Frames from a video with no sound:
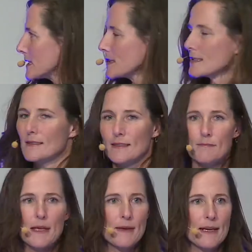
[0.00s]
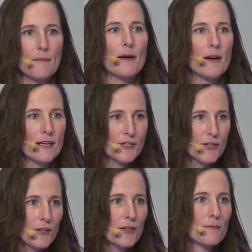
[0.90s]
it may be an American
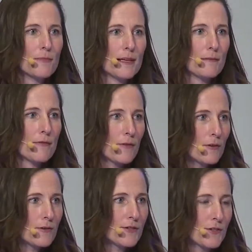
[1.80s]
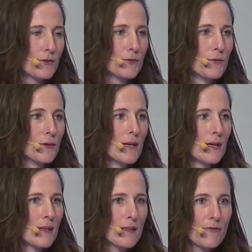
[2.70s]
term, but it refers to
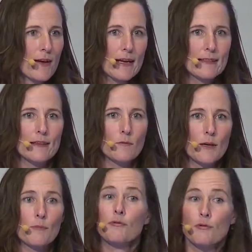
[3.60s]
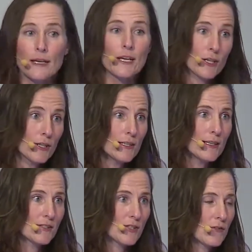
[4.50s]
the fact that we're pretty good
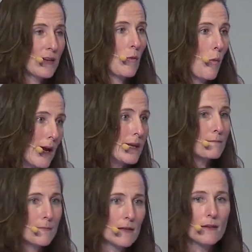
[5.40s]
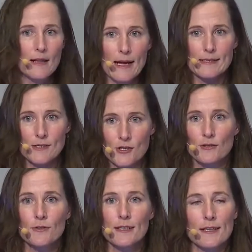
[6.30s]
at serving white middle-class
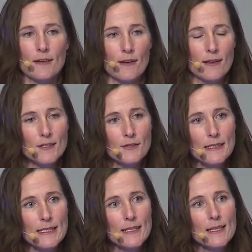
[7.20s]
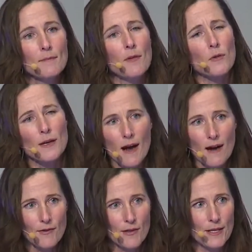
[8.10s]
children in our country, but we're
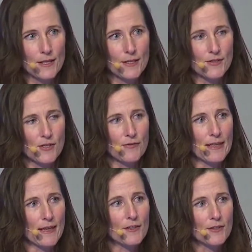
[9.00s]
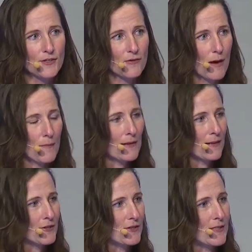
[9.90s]
not very good at serving underserved
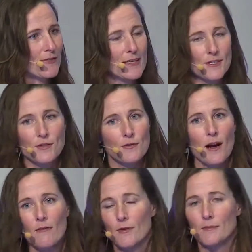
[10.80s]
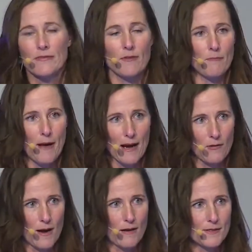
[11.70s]
populations of kids who come from different
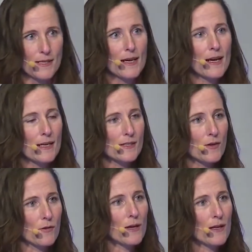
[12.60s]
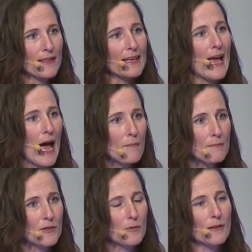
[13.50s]
backgrounds. And so the gap
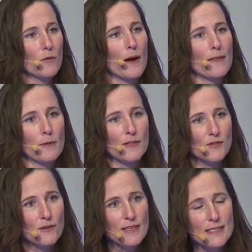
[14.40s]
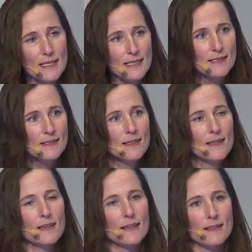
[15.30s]
between the way that we serve these kids
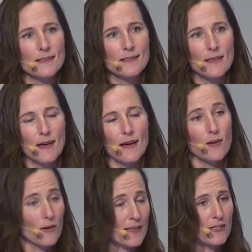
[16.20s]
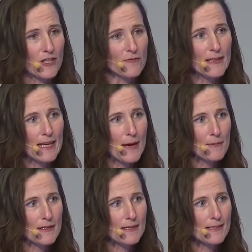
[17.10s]
is called the achievement gap
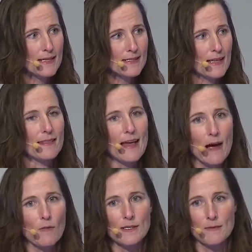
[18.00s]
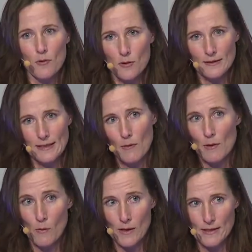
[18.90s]
in the United States, and that was importantly what
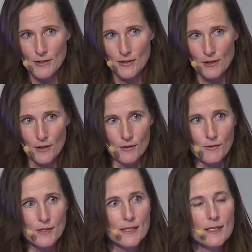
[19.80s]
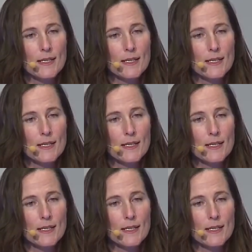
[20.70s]
we wanted to close.